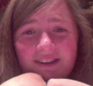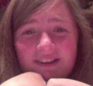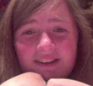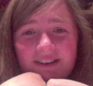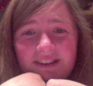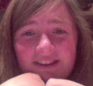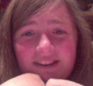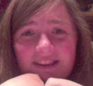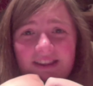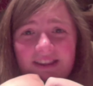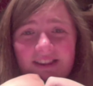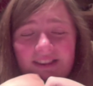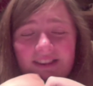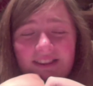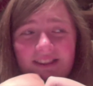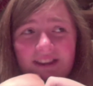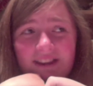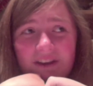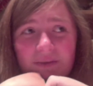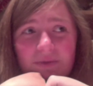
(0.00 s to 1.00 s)
to think
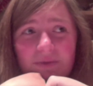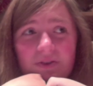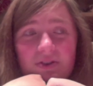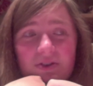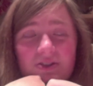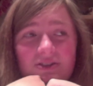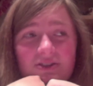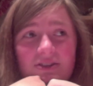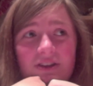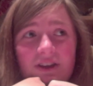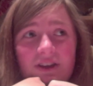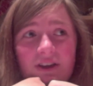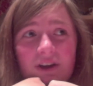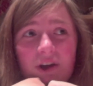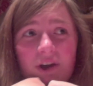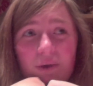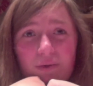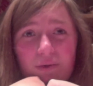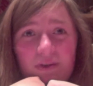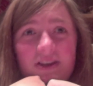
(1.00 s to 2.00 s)
that that was
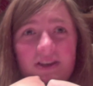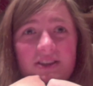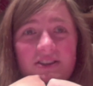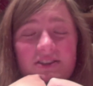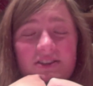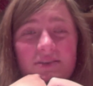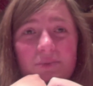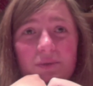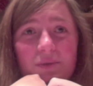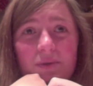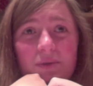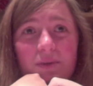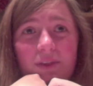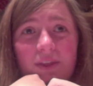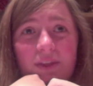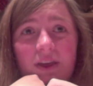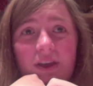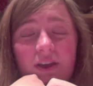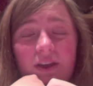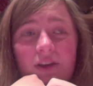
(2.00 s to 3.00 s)
a reasonable
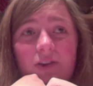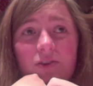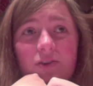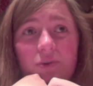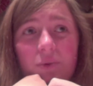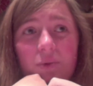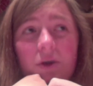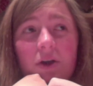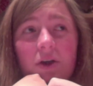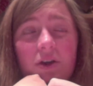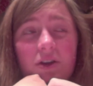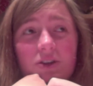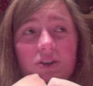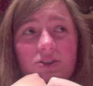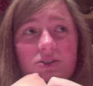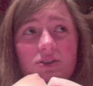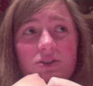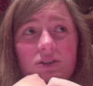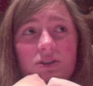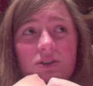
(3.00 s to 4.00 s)
thing to
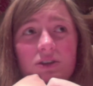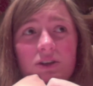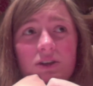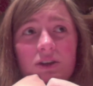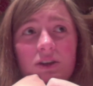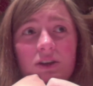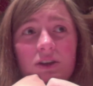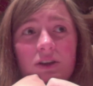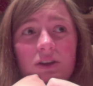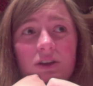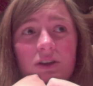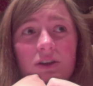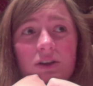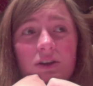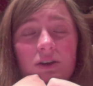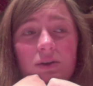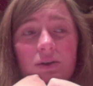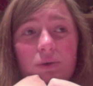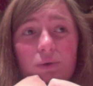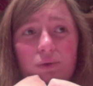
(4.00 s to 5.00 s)
ask,
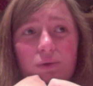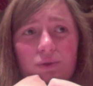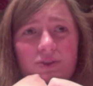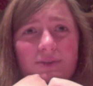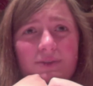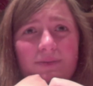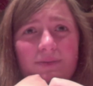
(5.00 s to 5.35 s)
or to